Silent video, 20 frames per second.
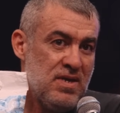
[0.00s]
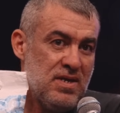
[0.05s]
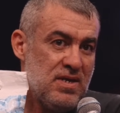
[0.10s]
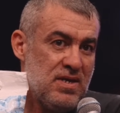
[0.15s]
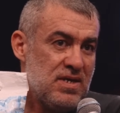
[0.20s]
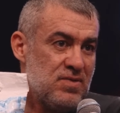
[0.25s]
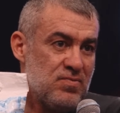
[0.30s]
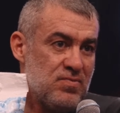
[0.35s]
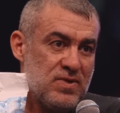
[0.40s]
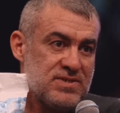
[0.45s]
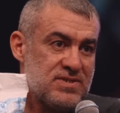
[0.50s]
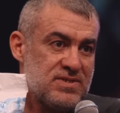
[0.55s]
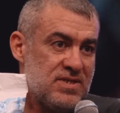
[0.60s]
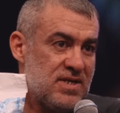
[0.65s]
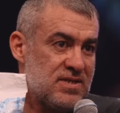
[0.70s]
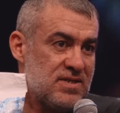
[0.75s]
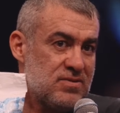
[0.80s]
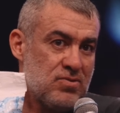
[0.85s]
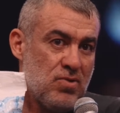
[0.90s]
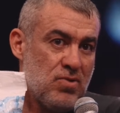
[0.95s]
He was
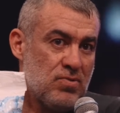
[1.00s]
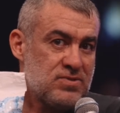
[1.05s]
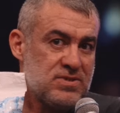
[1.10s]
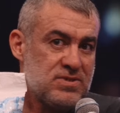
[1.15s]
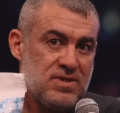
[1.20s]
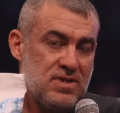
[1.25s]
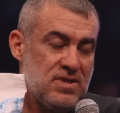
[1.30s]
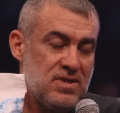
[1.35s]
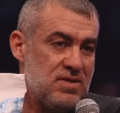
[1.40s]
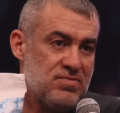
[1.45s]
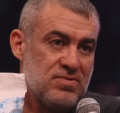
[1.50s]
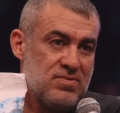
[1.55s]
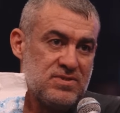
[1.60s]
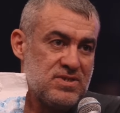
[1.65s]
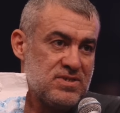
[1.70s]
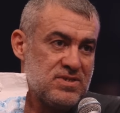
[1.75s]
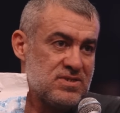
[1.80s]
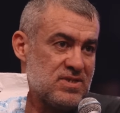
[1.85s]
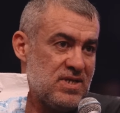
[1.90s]
not toxic. He was just